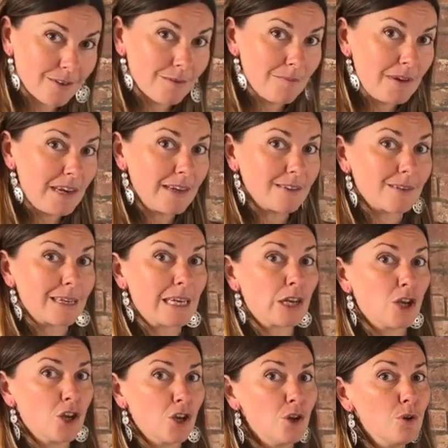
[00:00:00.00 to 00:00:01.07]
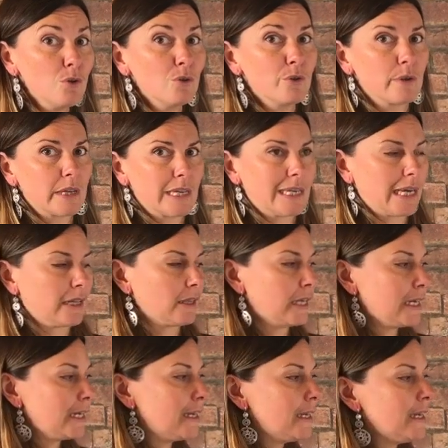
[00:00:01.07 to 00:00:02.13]
to me, is like hugely
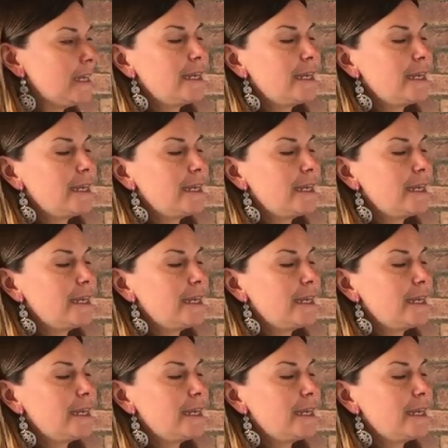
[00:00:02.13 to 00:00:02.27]
telling.